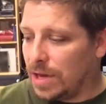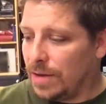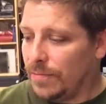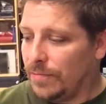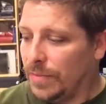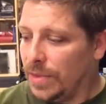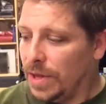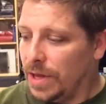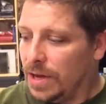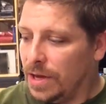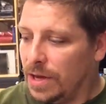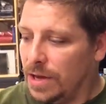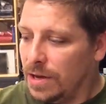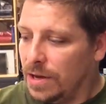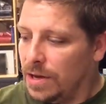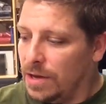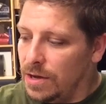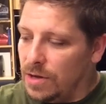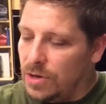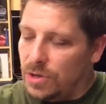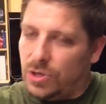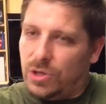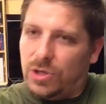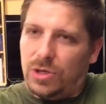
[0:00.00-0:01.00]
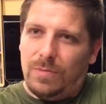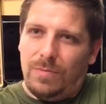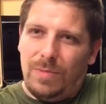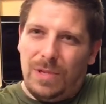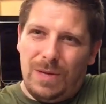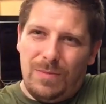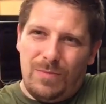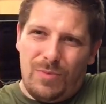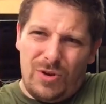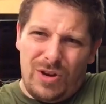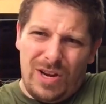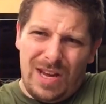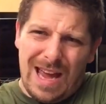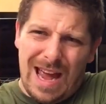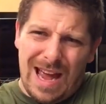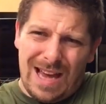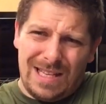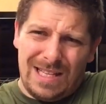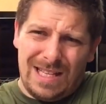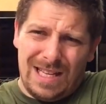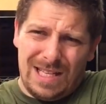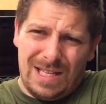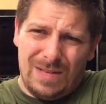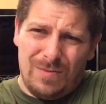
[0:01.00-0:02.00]
it. Should be pretty
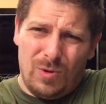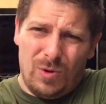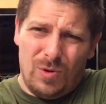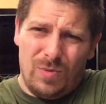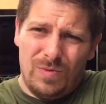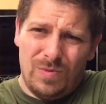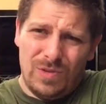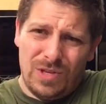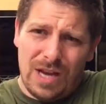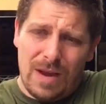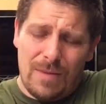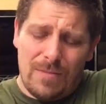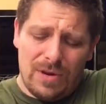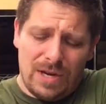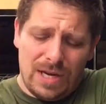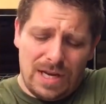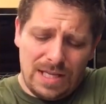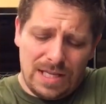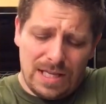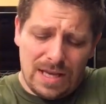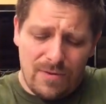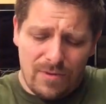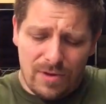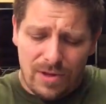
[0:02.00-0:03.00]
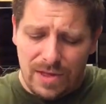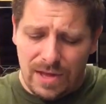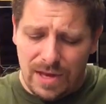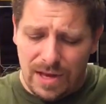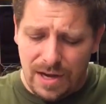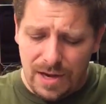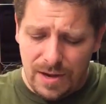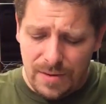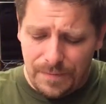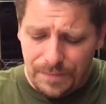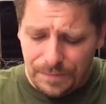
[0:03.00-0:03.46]
accessible Japanese, I would think.